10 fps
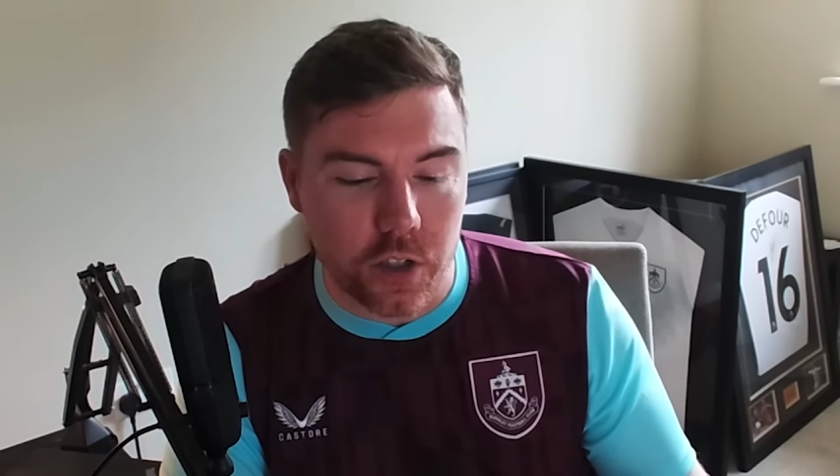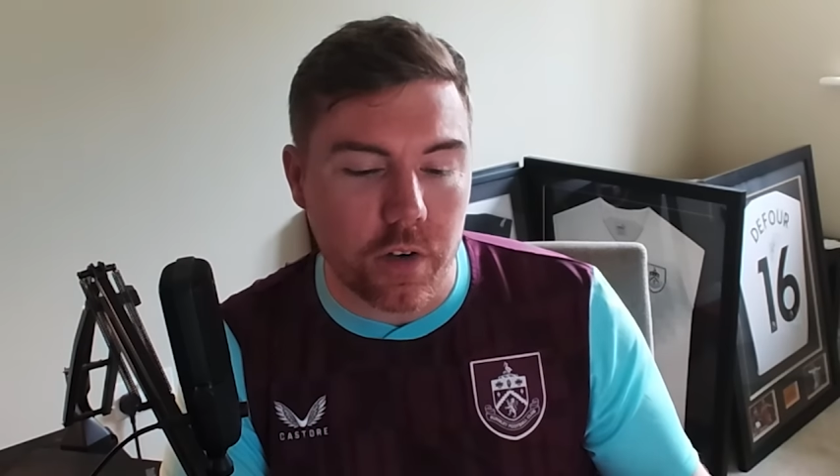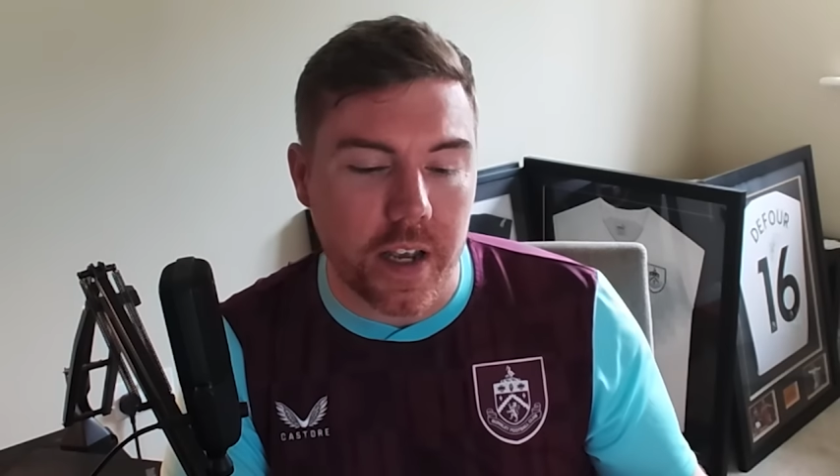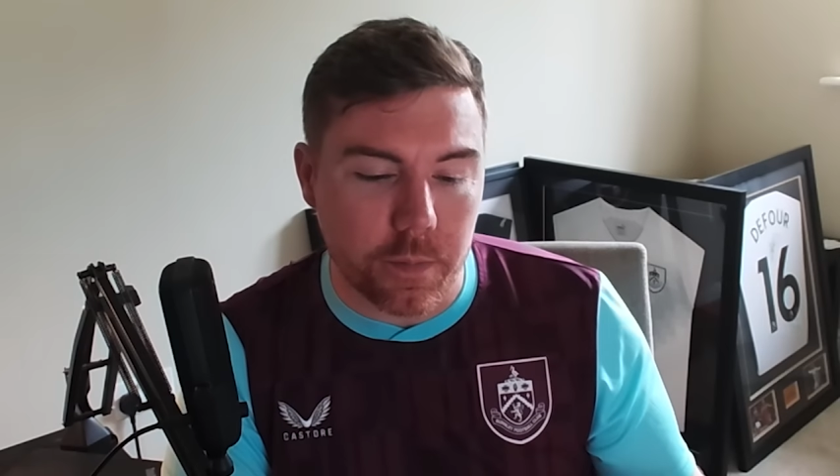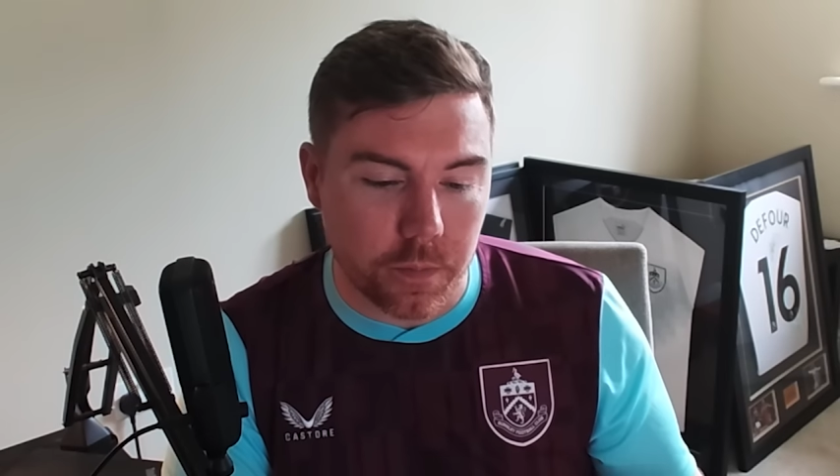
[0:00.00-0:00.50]

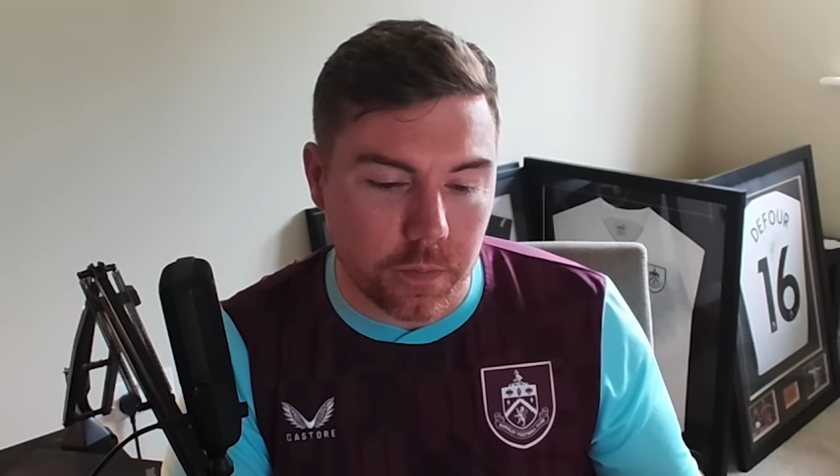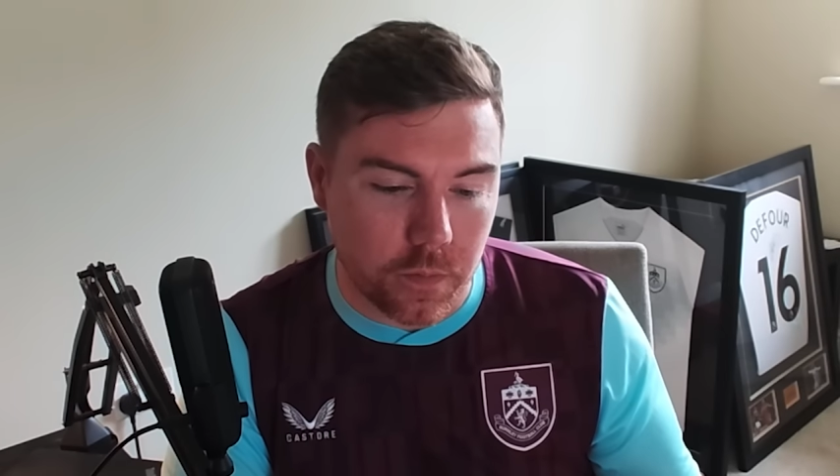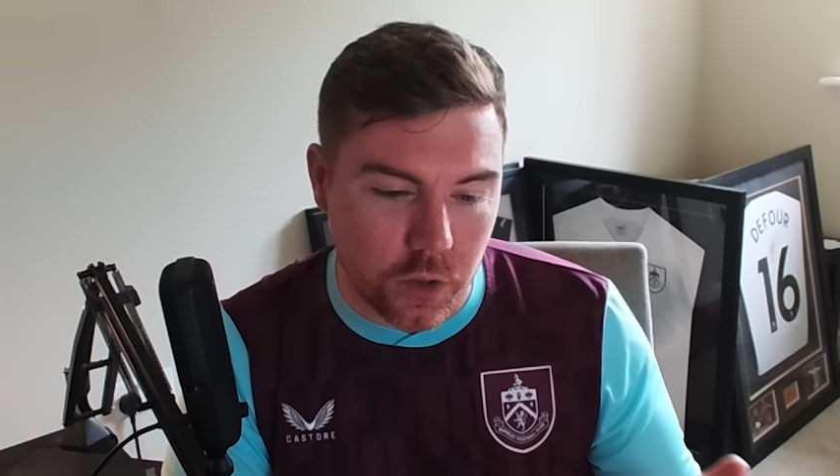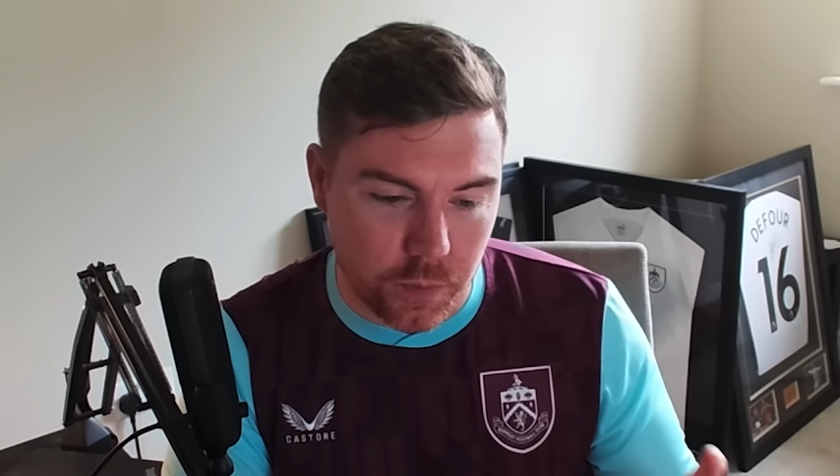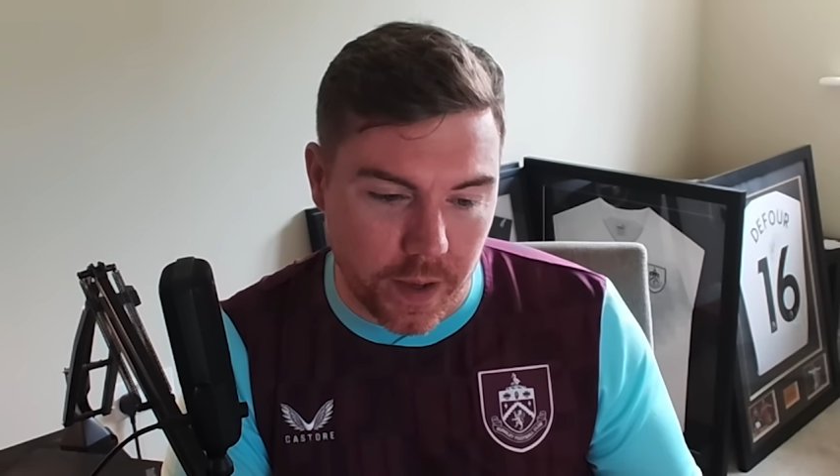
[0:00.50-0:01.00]
Graham
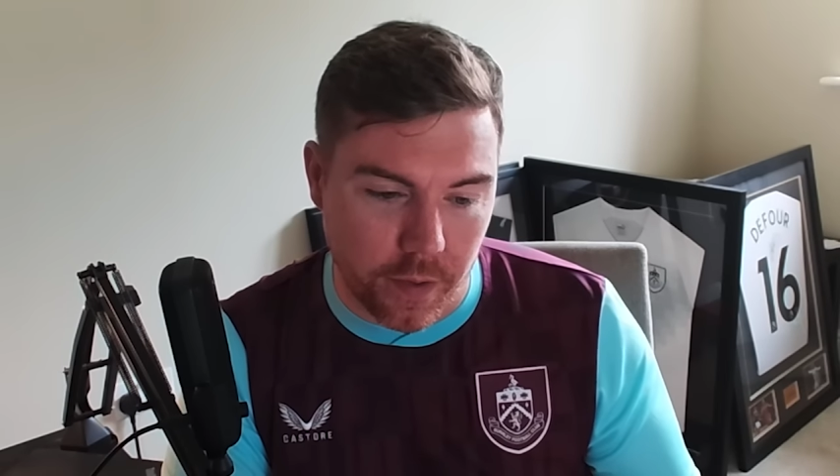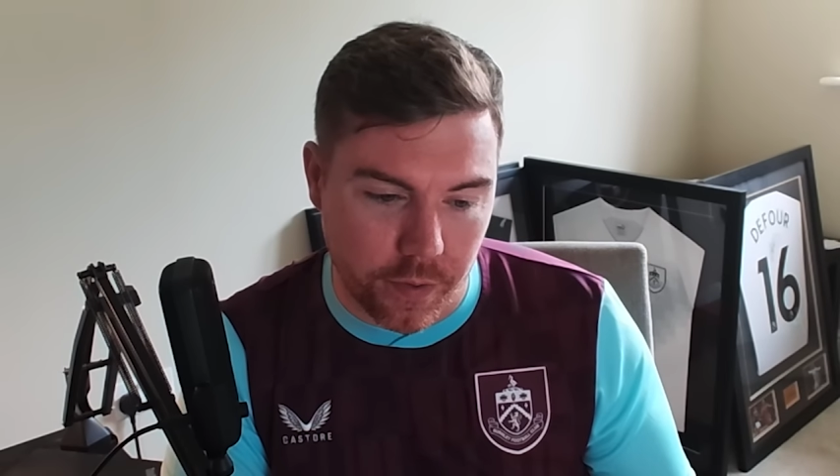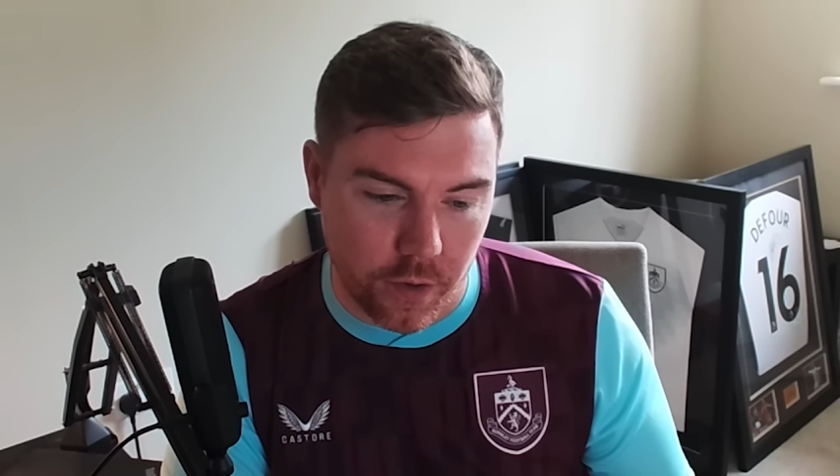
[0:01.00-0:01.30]
Smith,